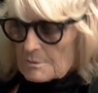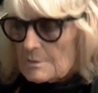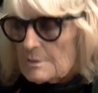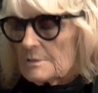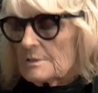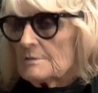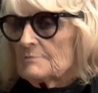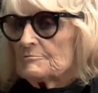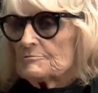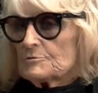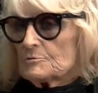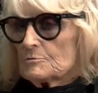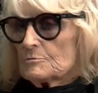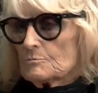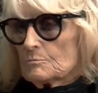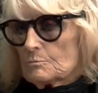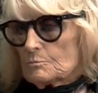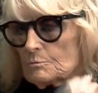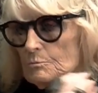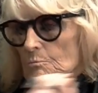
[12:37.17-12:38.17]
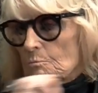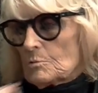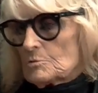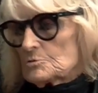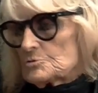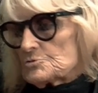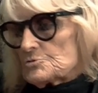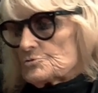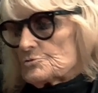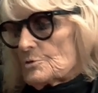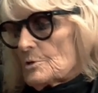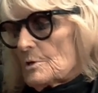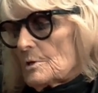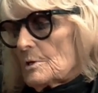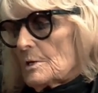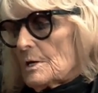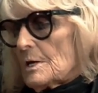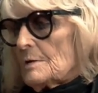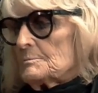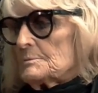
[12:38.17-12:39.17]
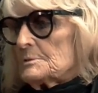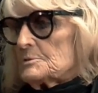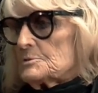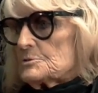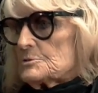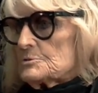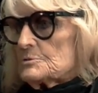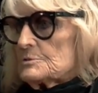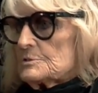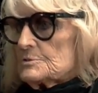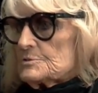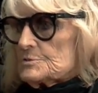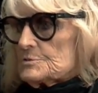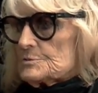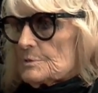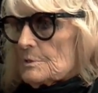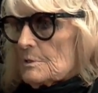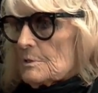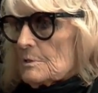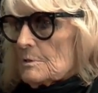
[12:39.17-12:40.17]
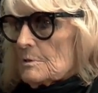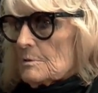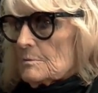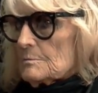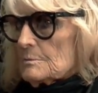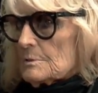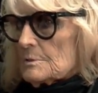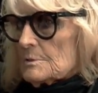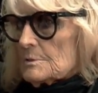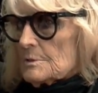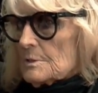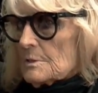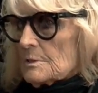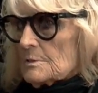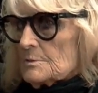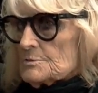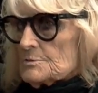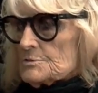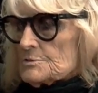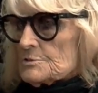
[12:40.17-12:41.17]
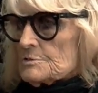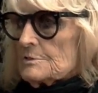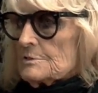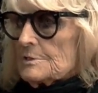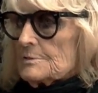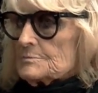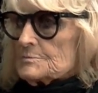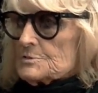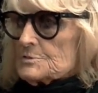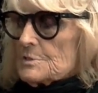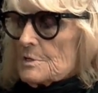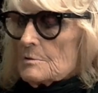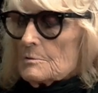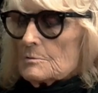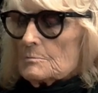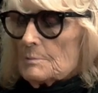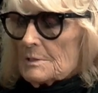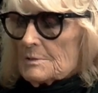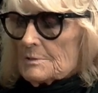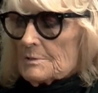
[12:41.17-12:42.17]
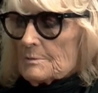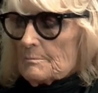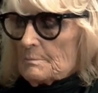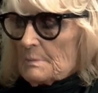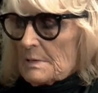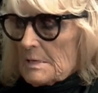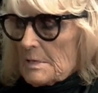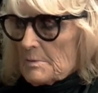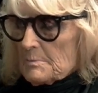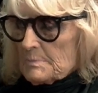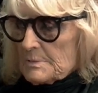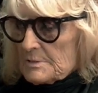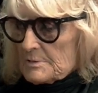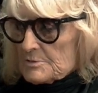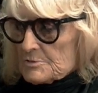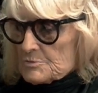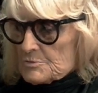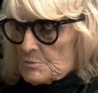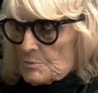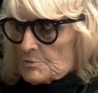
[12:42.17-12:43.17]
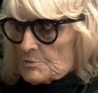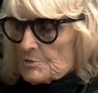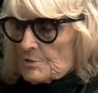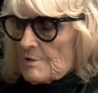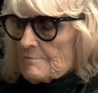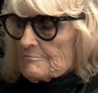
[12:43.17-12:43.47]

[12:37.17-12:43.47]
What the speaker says: if you watch, I'm into these Instagrams now about the babies. What they've